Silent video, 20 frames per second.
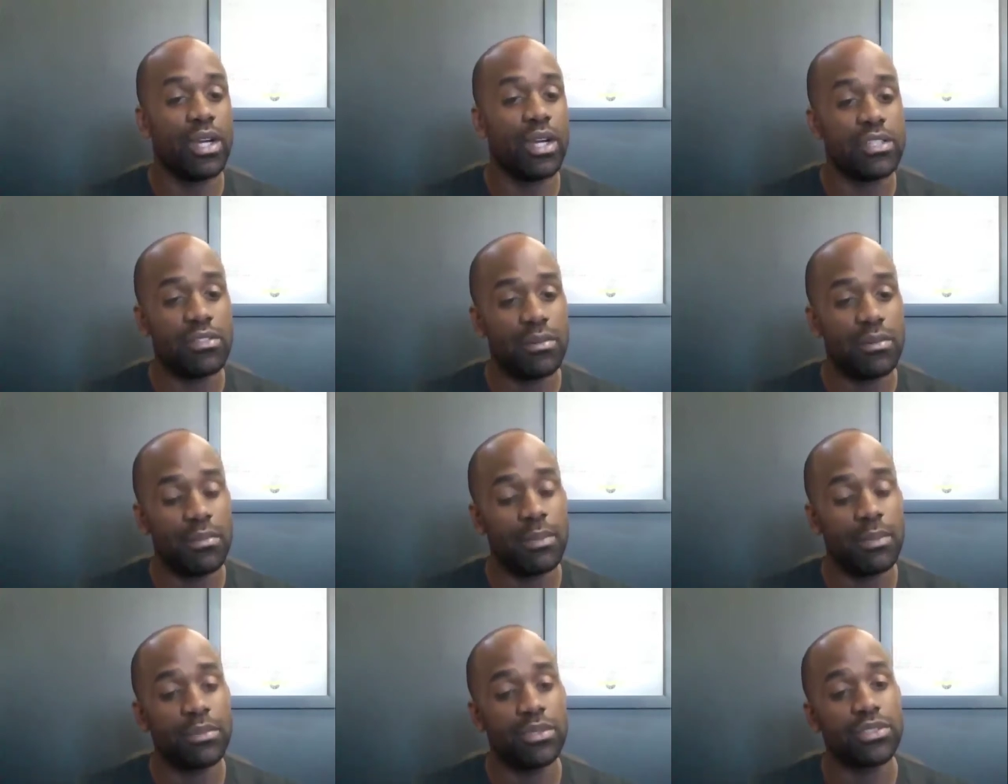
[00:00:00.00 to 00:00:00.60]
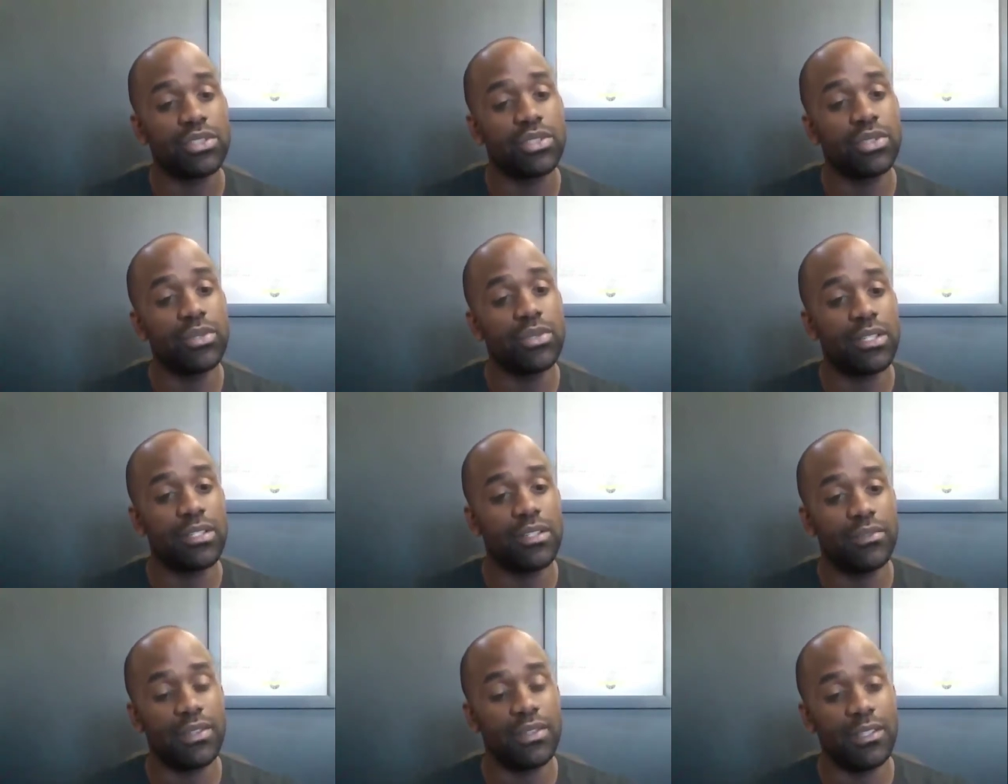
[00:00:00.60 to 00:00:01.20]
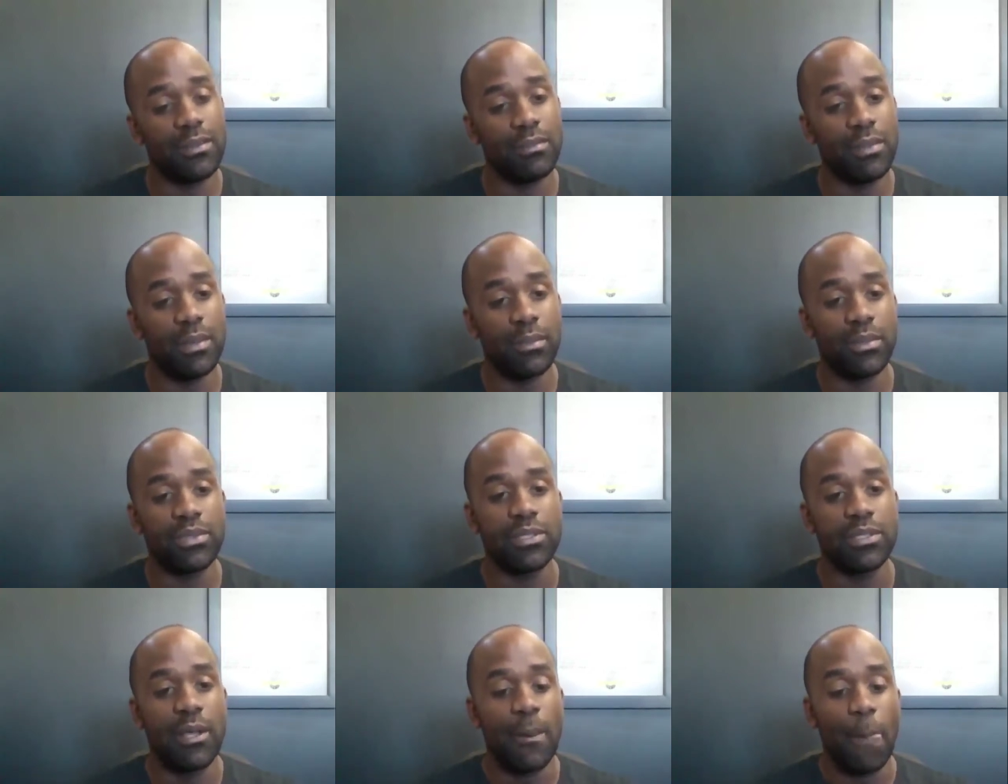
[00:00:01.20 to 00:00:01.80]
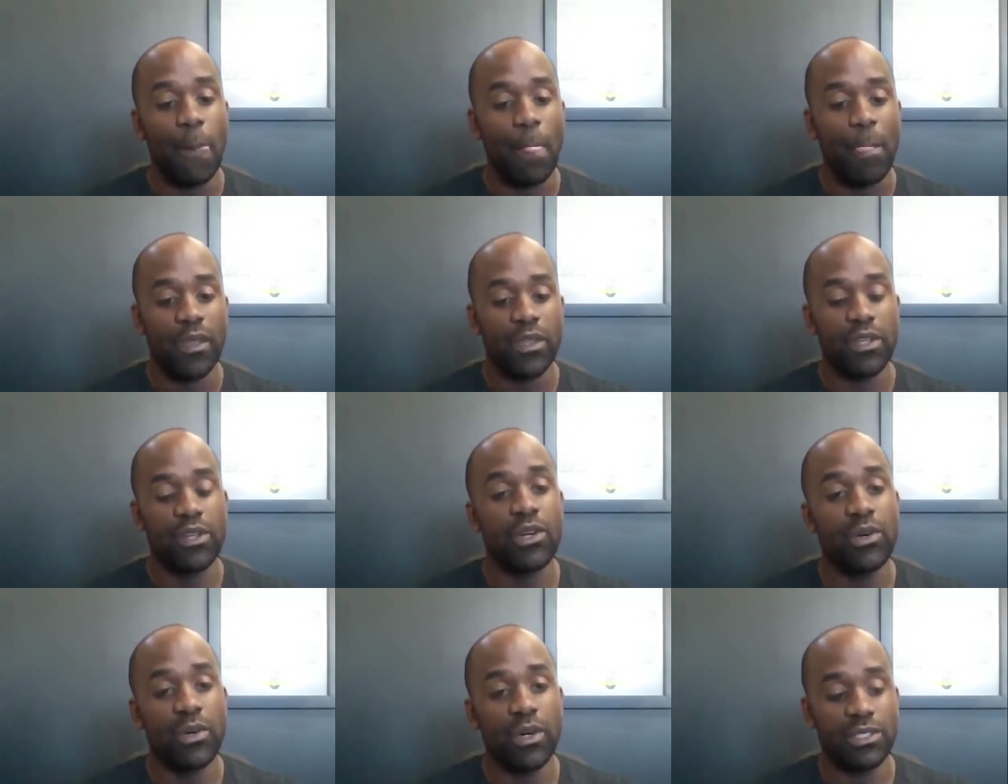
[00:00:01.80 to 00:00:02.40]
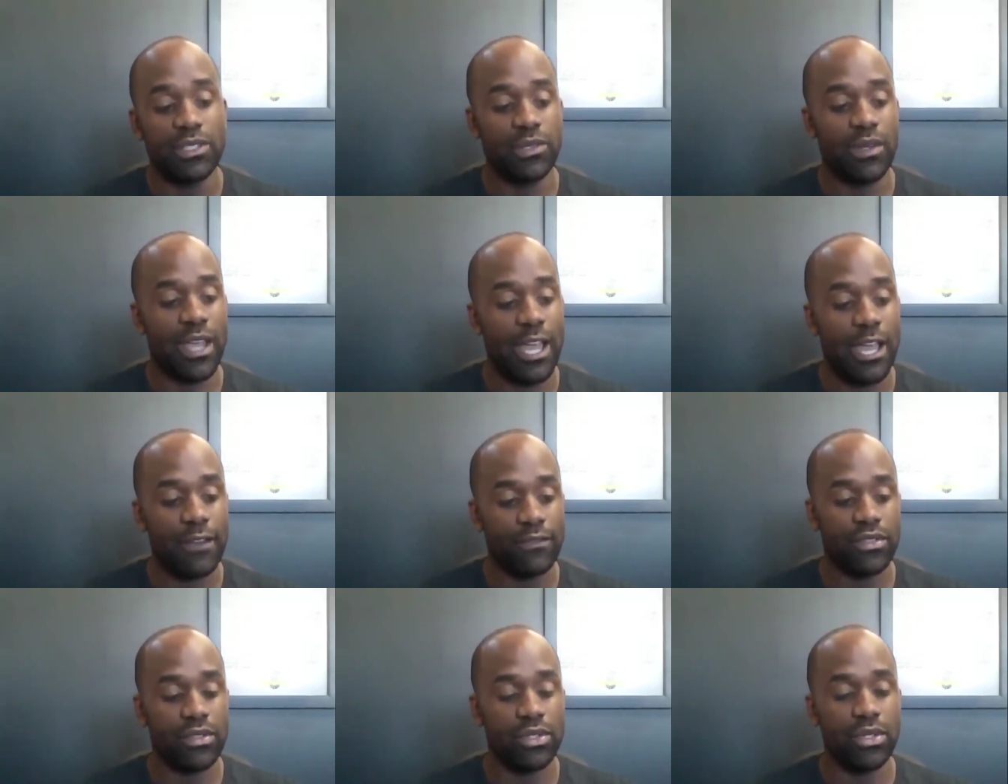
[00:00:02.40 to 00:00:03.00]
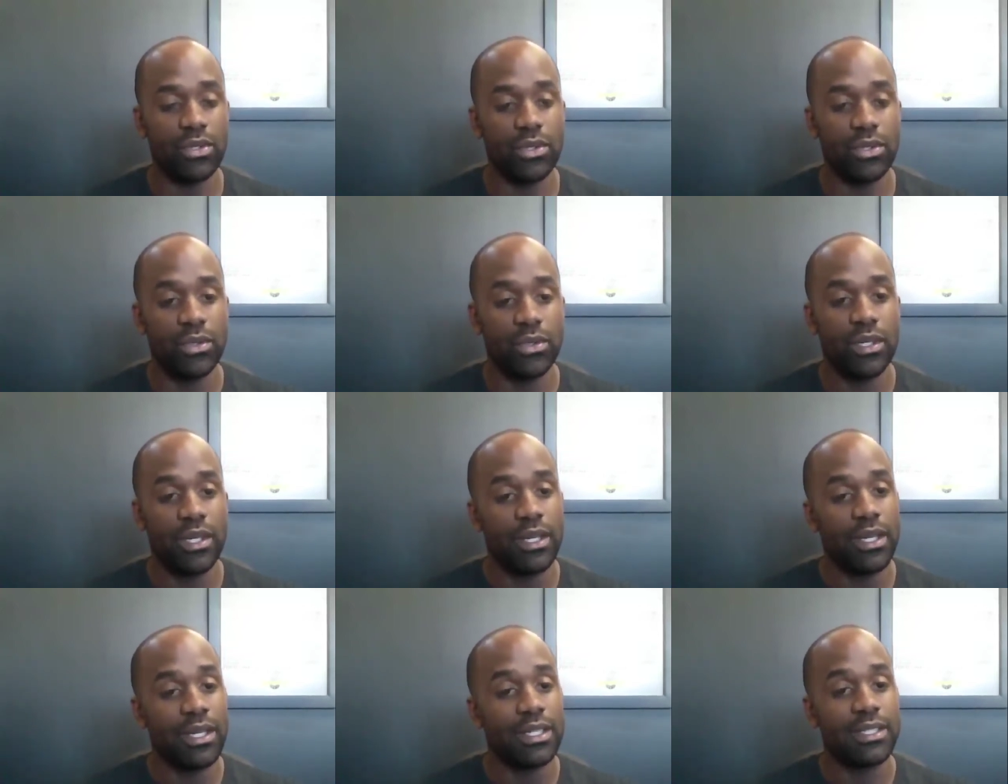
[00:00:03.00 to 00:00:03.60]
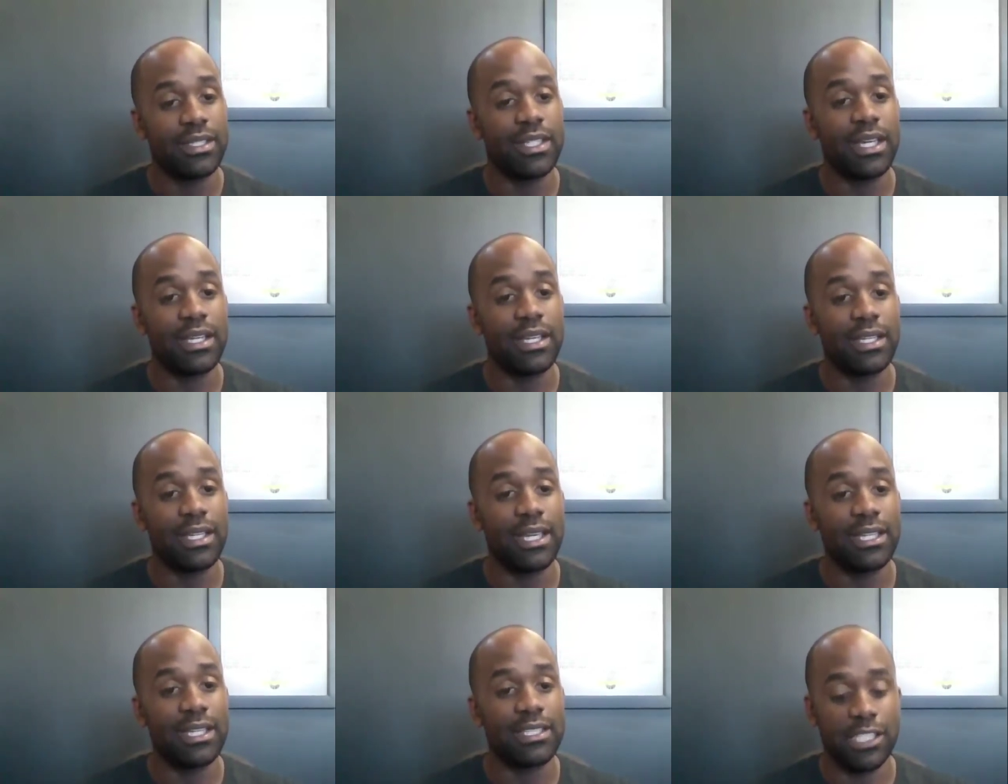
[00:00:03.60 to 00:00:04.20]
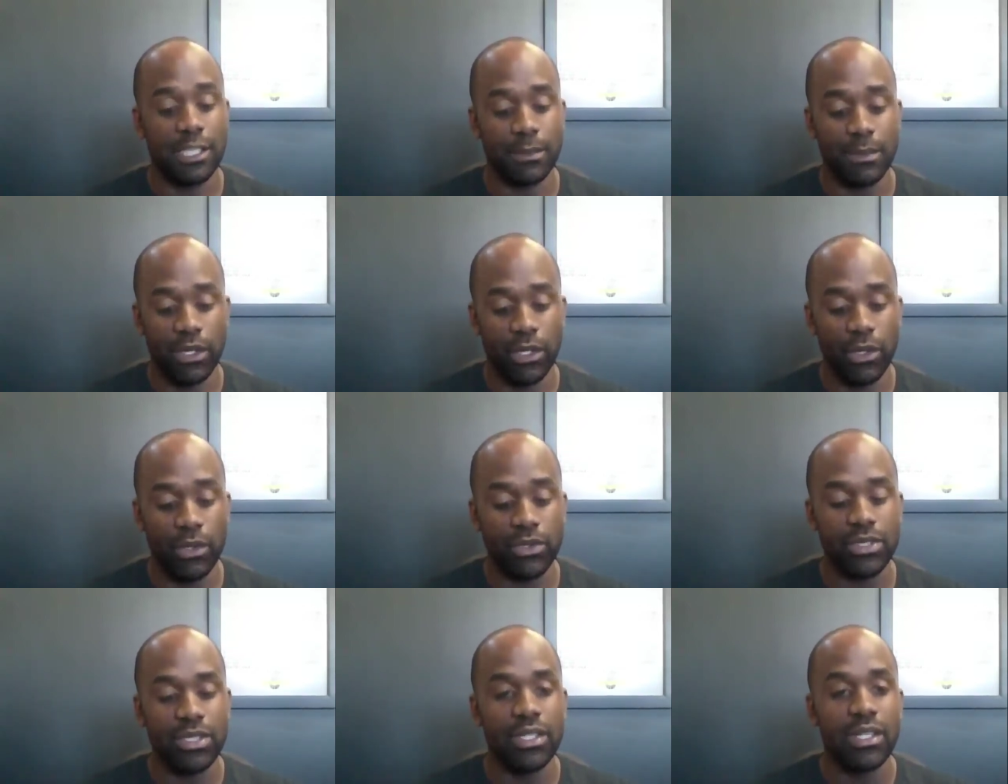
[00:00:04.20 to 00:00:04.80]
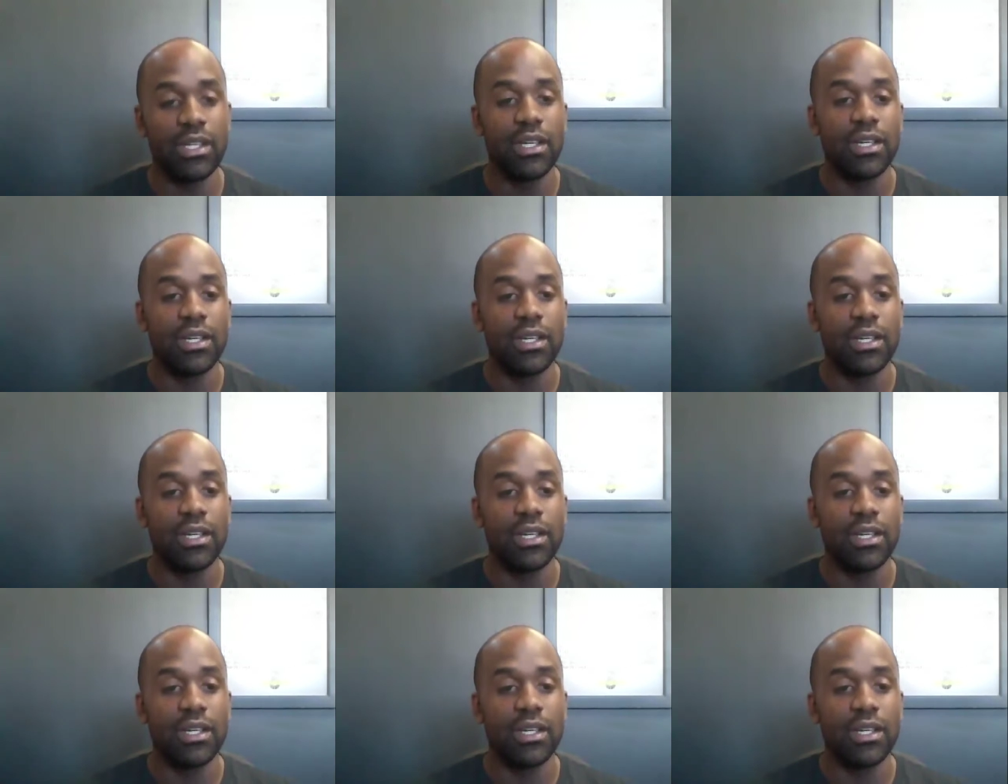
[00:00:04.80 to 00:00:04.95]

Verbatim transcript: hundred members, two hundred fifty members, you're going to have to delegate some of those